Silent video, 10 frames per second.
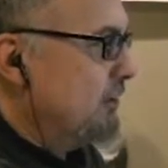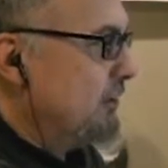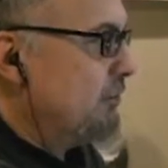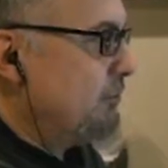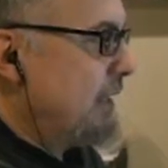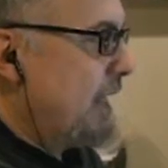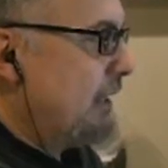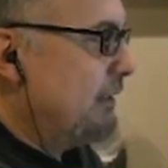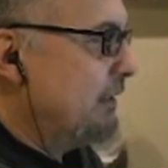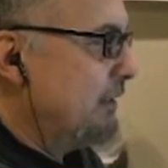Adjustment
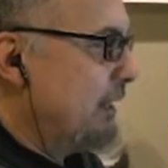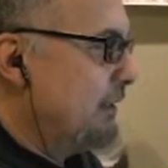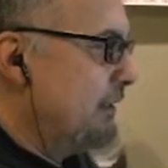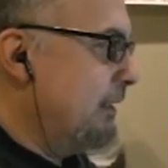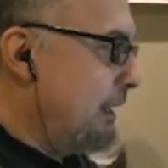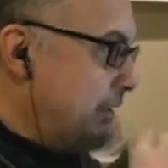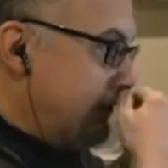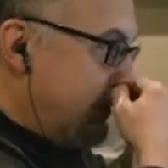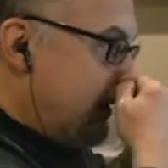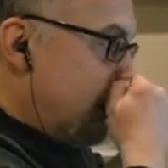Act in the 1990s.